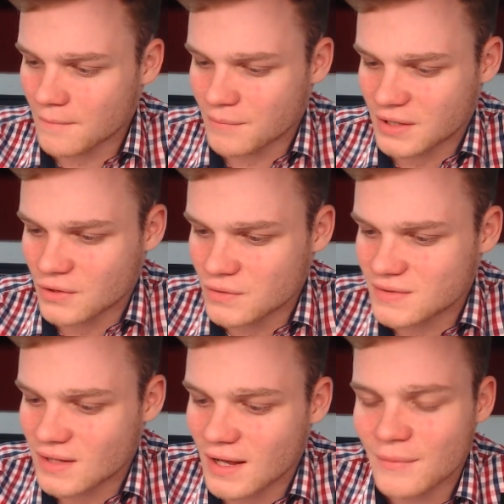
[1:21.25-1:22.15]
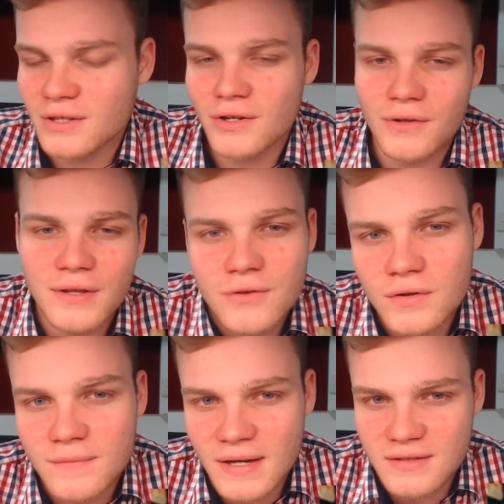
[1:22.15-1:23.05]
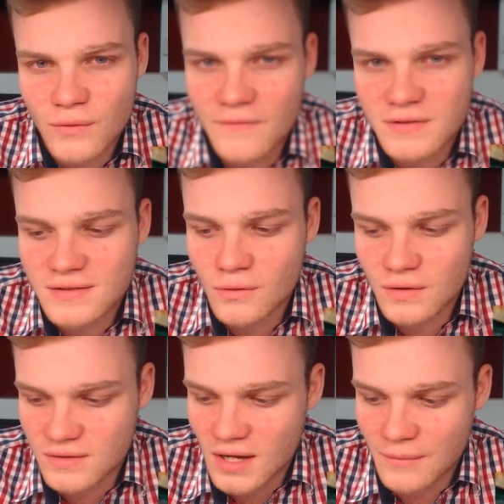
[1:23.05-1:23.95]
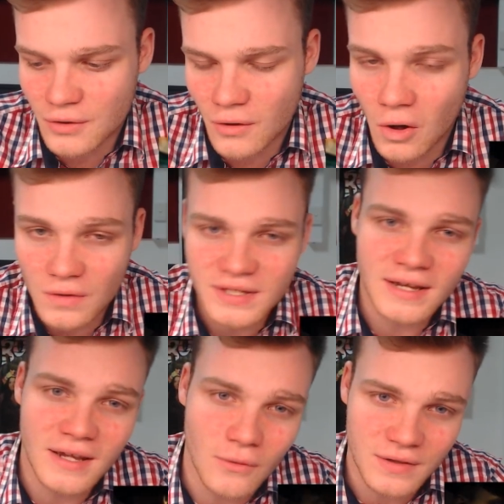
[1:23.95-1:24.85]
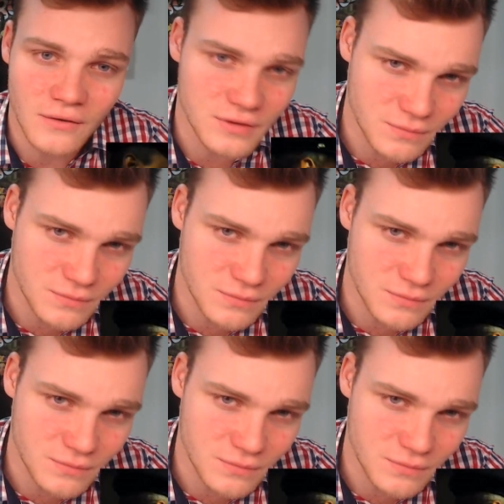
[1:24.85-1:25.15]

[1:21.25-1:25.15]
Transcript: Because, like, I mean, you know, the Doctor makes references all the time, you know, oh, I was hanging out with Elvis